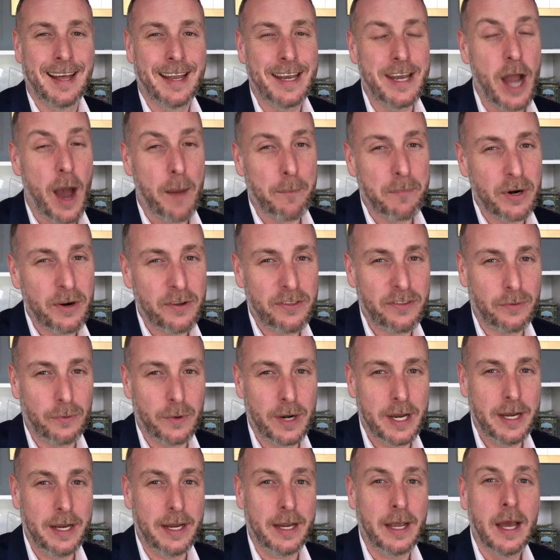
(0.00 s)
Number
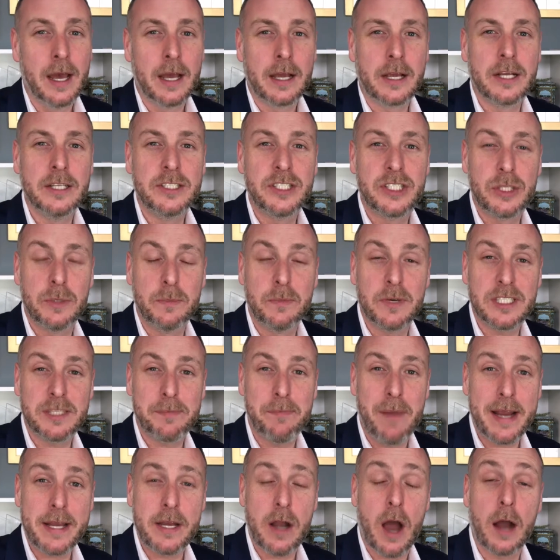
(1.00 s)
three, consumers
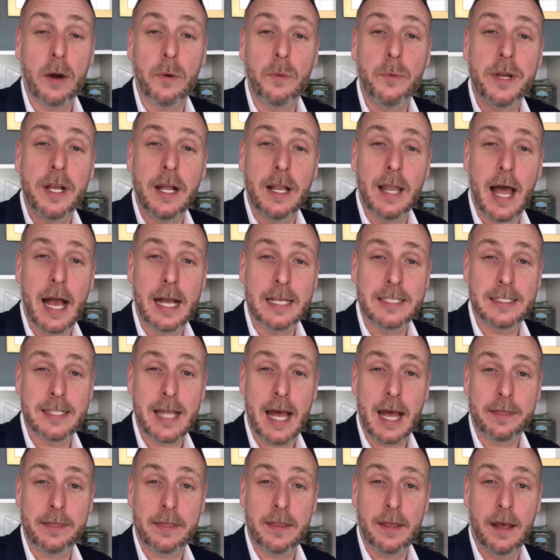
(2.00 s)
might not realize
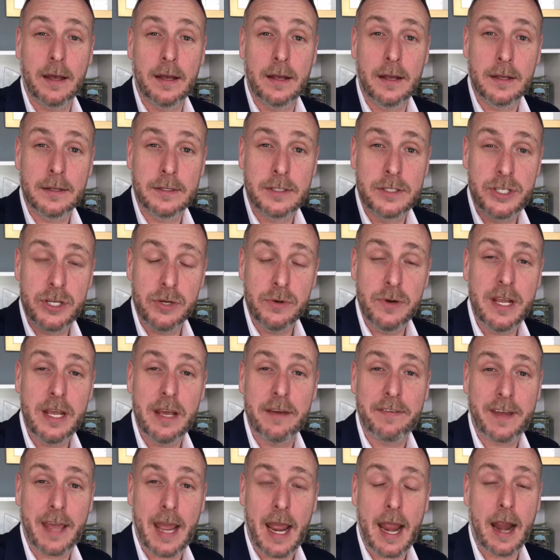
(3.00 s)
that the duty
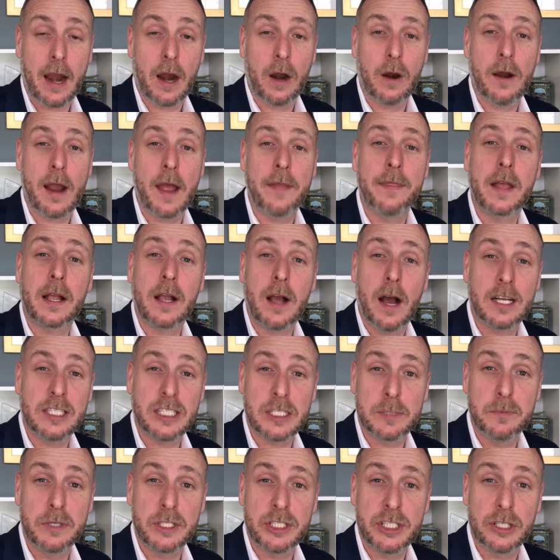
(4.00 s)
of care and the
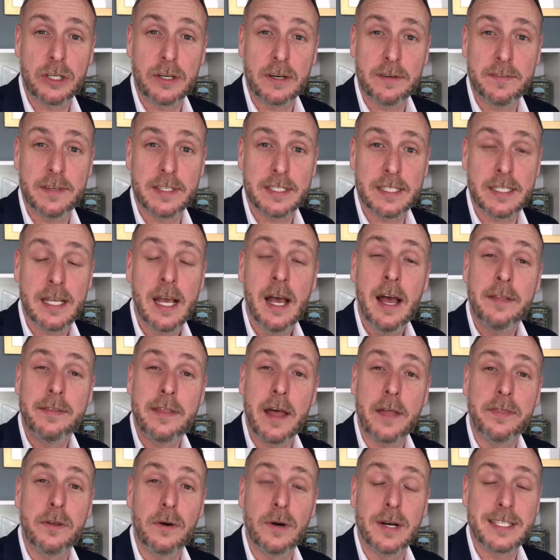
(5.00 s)
customer service
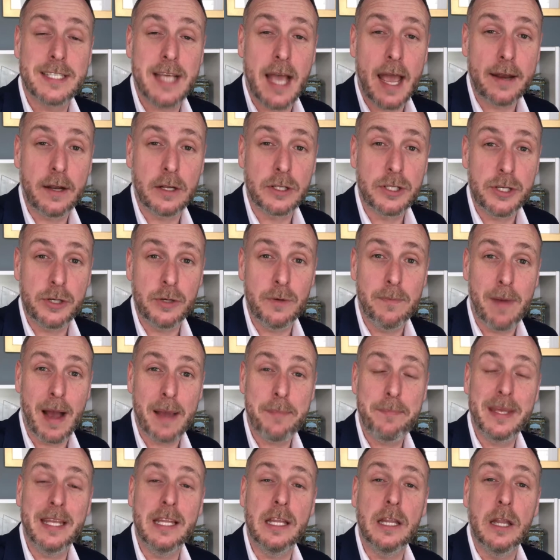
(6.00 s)
that they're entitled to
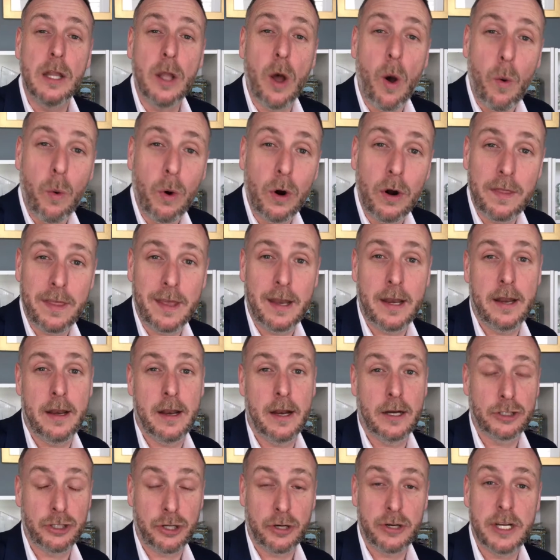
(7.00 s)
might be lower than in
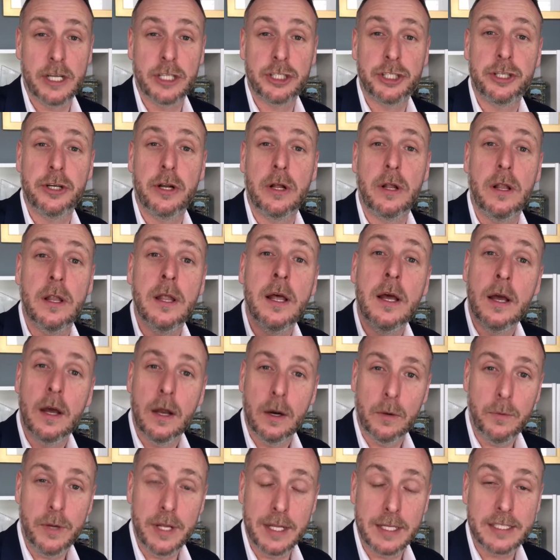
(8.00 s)
a traditional
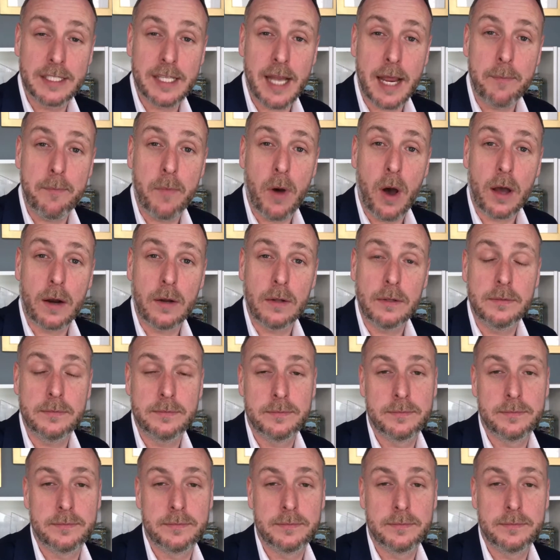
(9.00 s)
real estate model.